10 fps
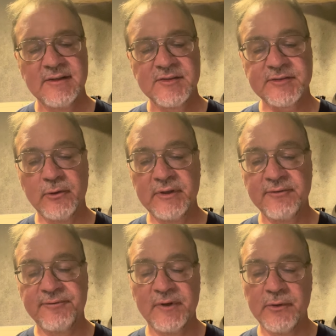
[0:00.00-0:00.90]
slowly
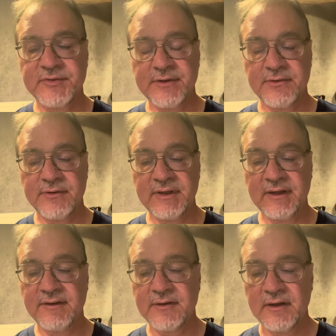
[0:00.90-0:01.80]
flows
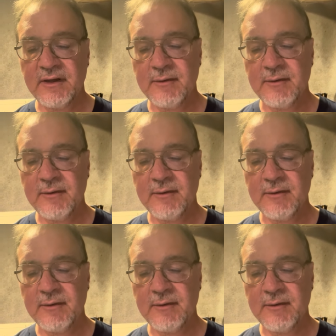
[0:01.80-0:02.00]
underneath,